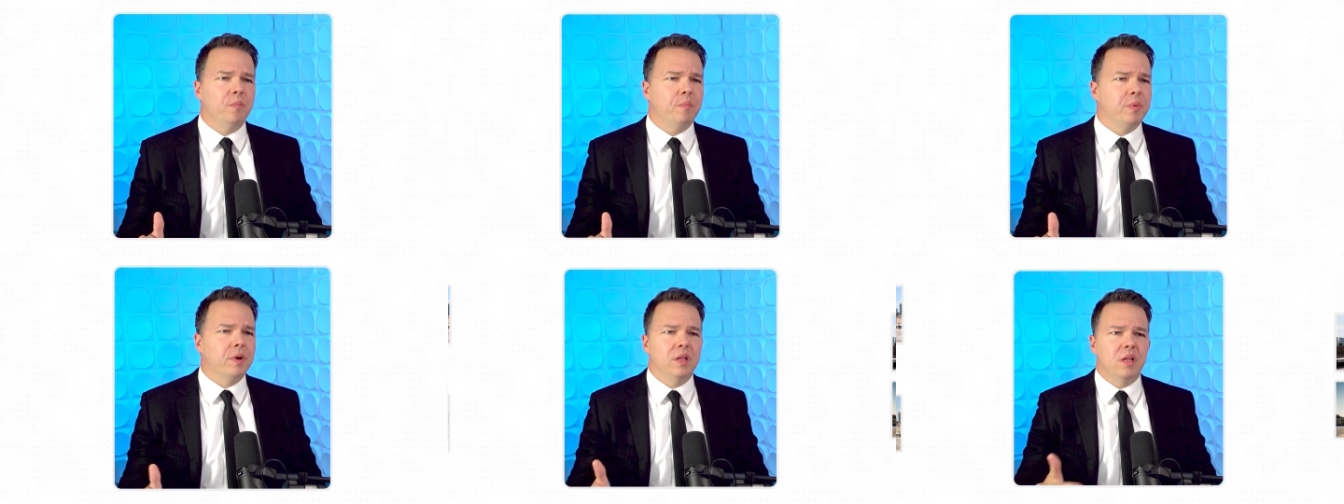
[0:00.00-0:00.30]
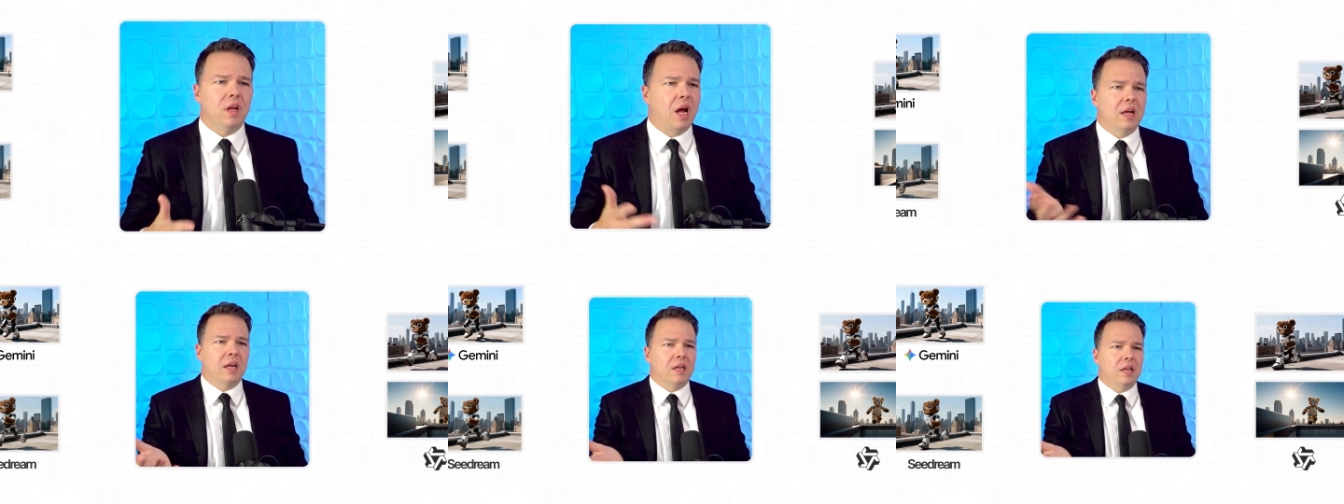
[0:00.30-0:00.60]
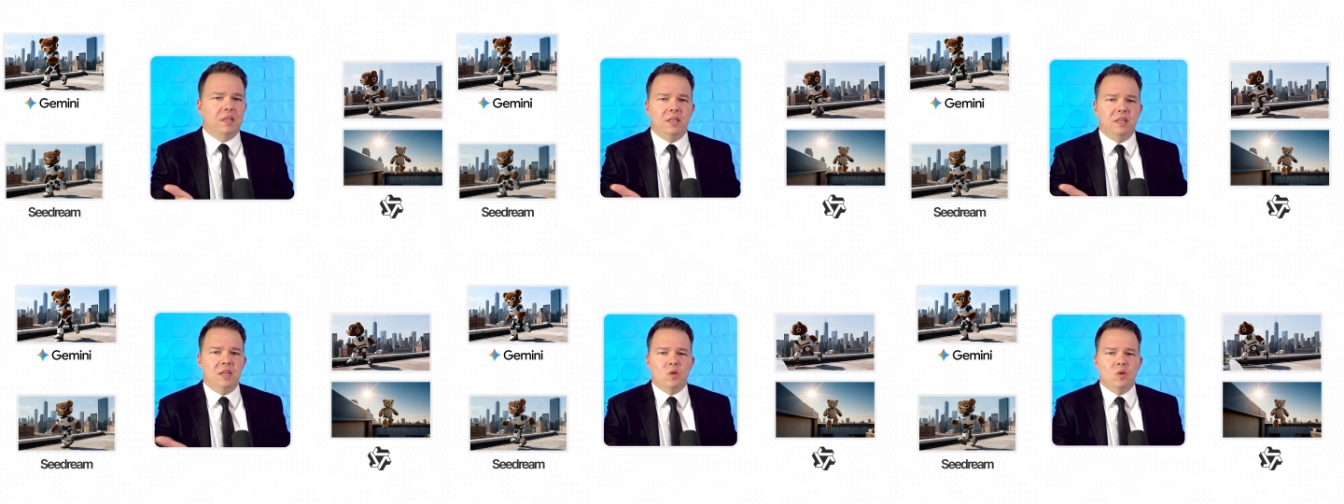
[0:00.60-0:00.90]
but like
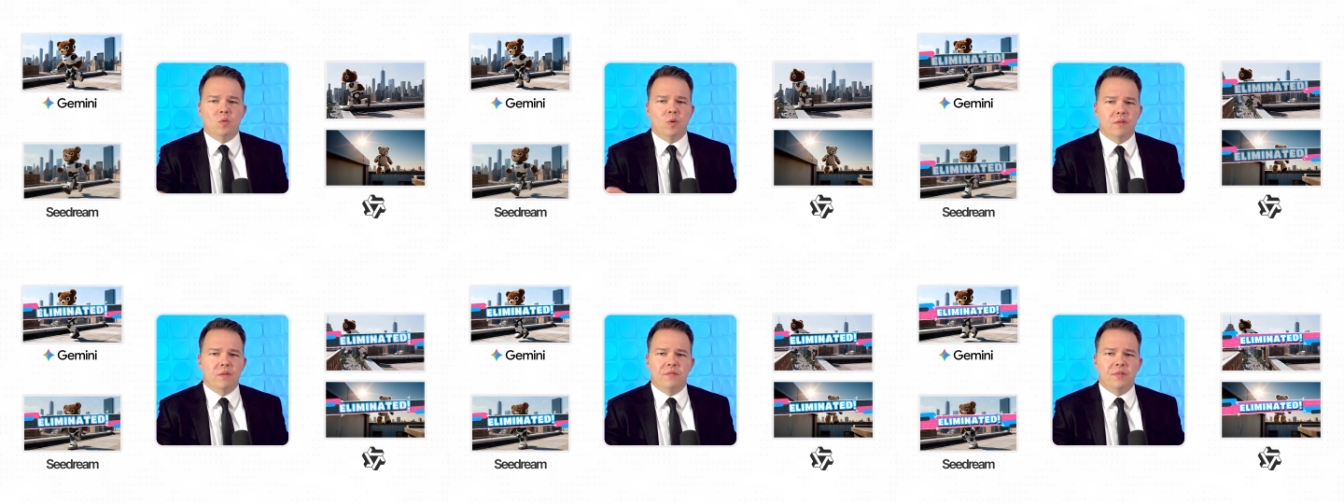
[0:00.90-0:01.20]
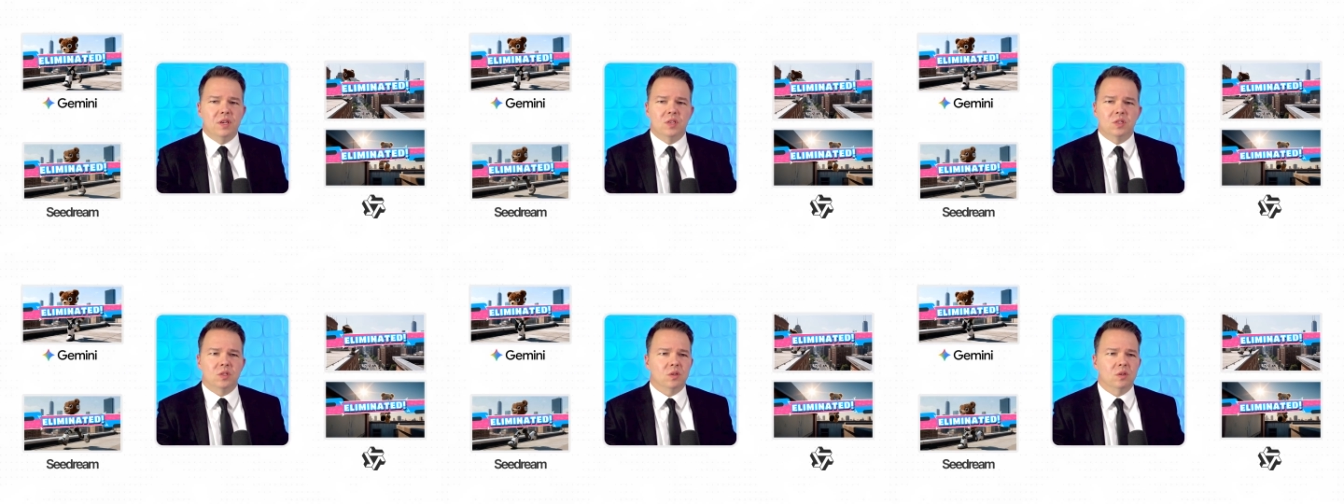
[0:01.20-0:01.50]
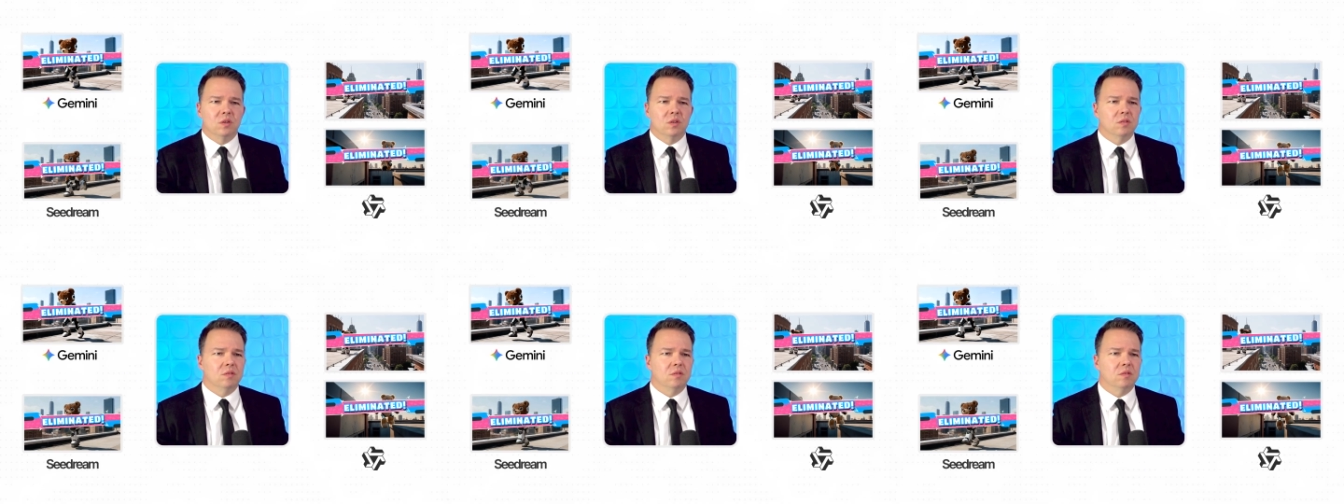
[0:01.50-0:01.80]
neither one of these
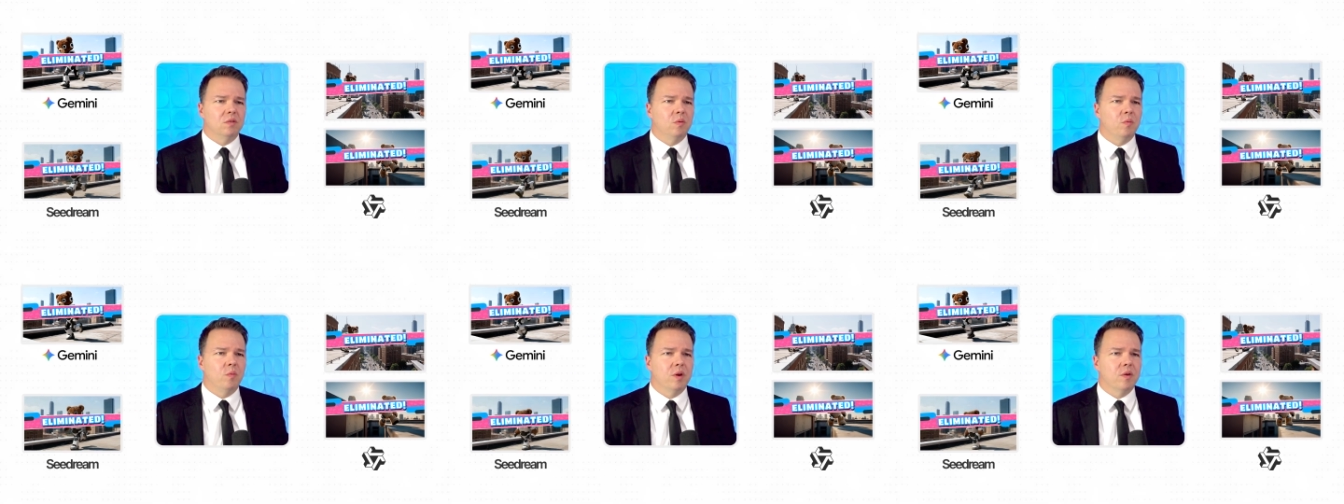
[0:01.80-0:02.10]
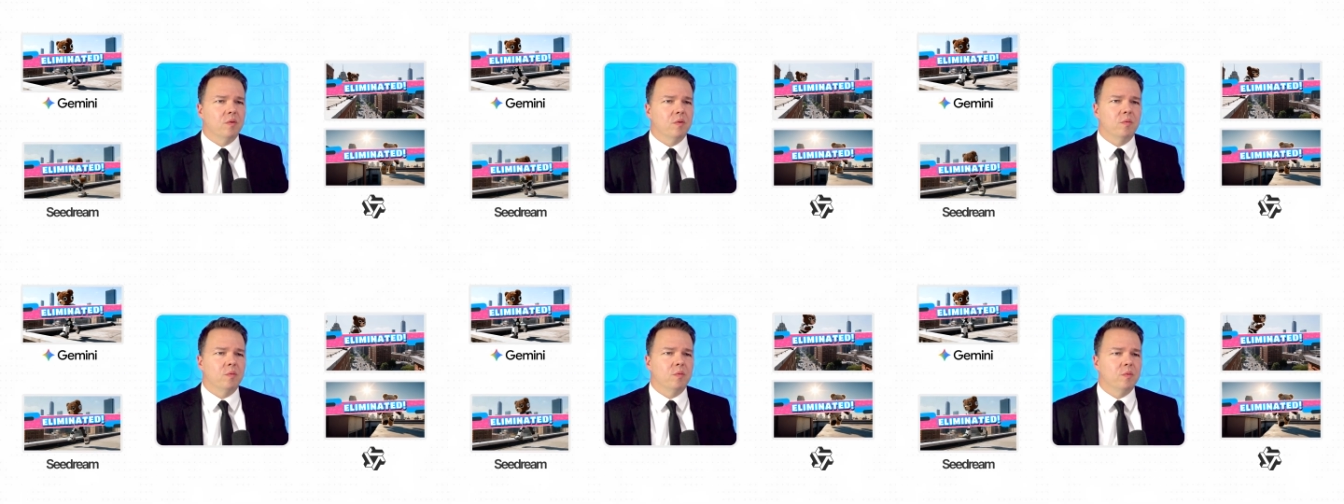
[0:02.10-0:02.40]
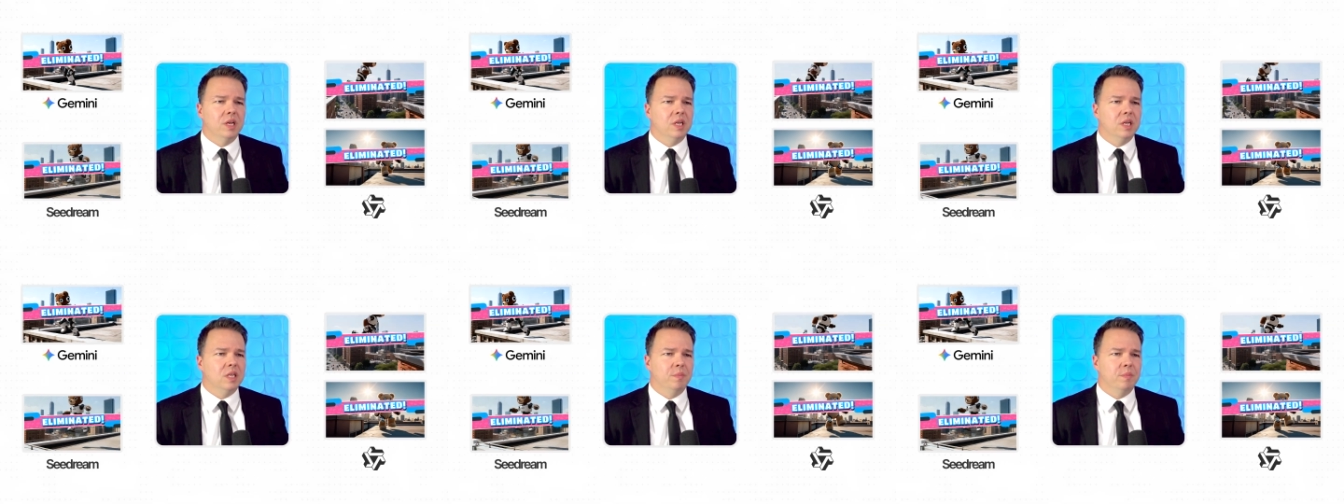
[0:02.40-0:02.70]
are where we
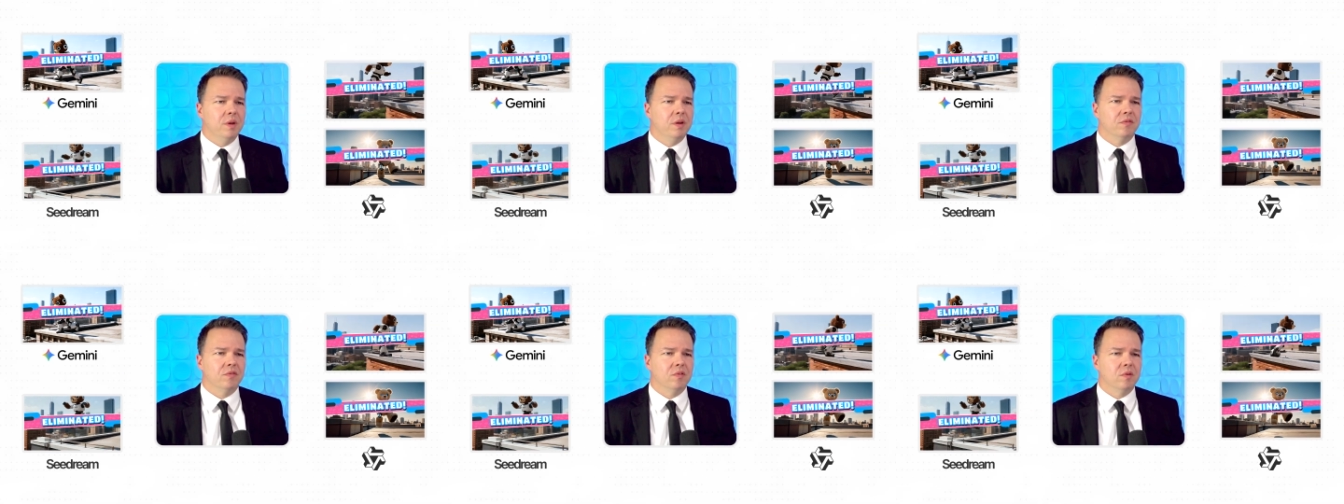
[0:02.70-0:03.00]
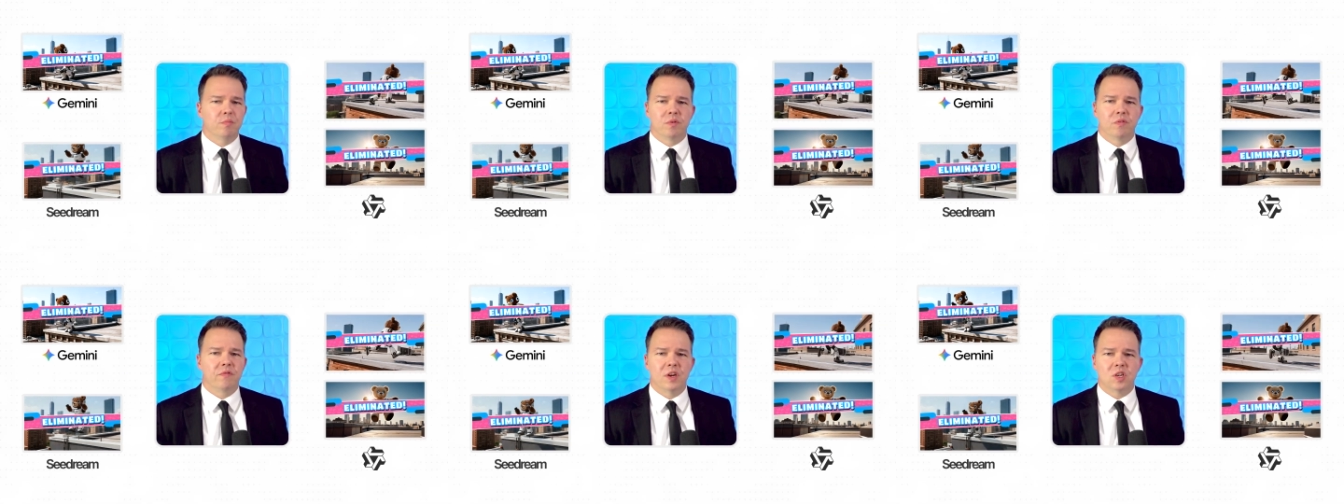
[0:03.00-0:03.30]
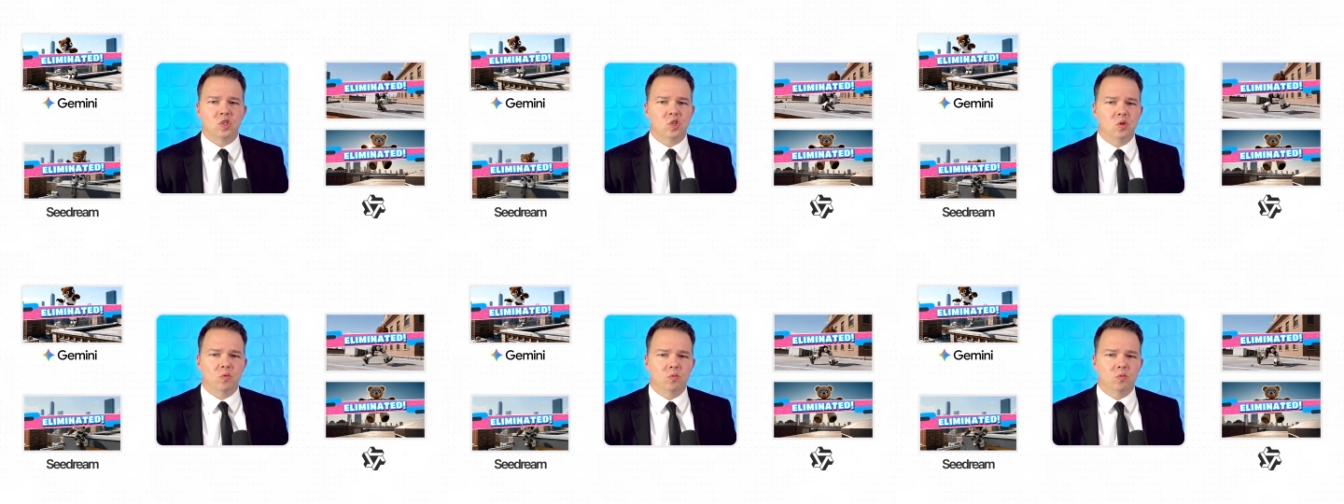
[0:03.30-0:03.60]
need to be for a
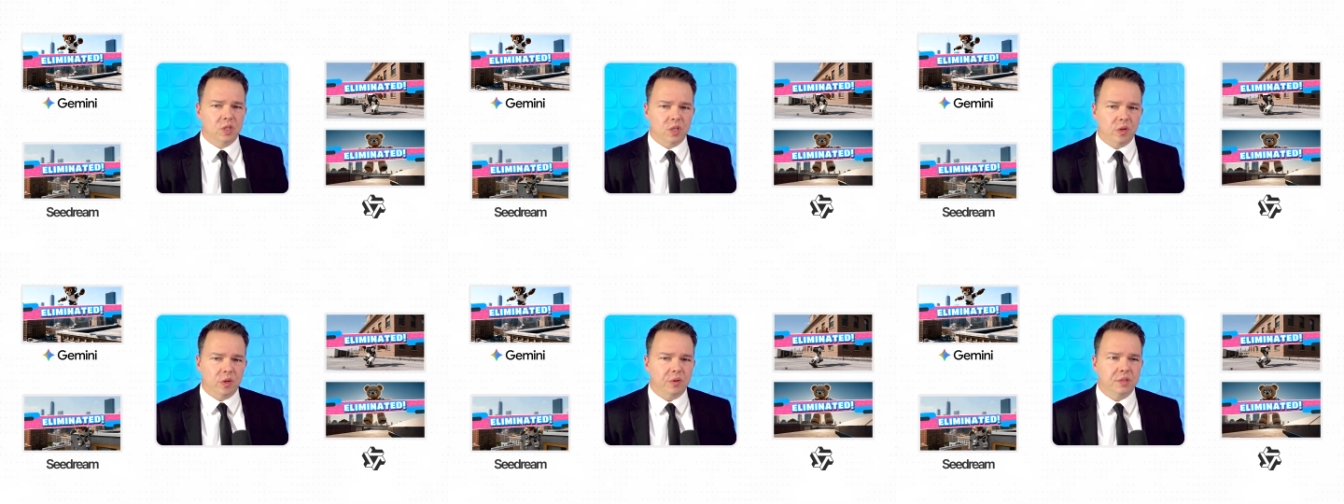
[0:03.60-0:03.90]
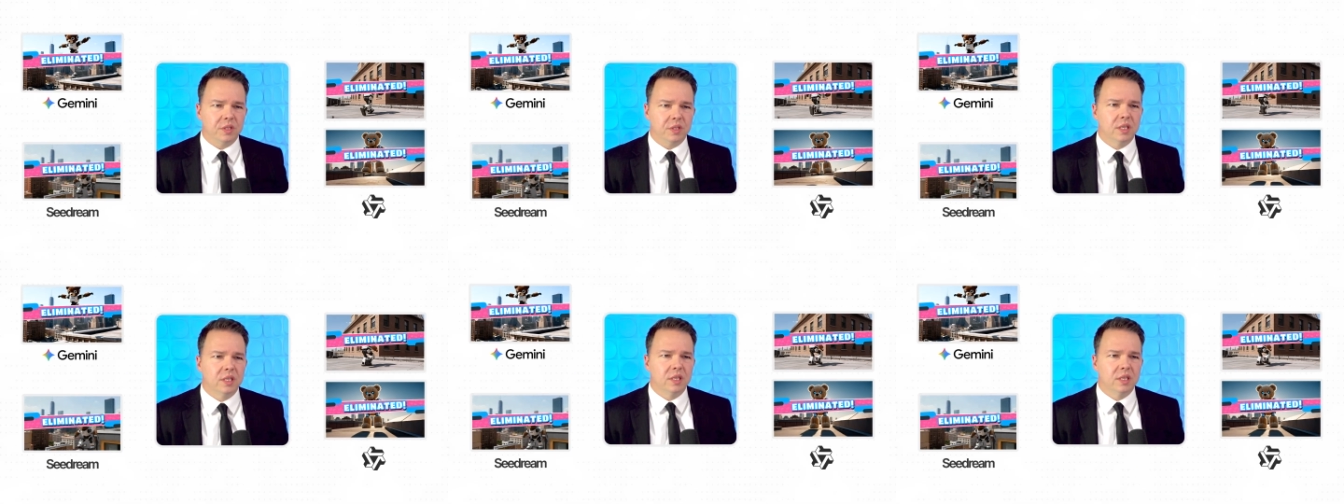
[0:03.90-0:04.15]
professional result.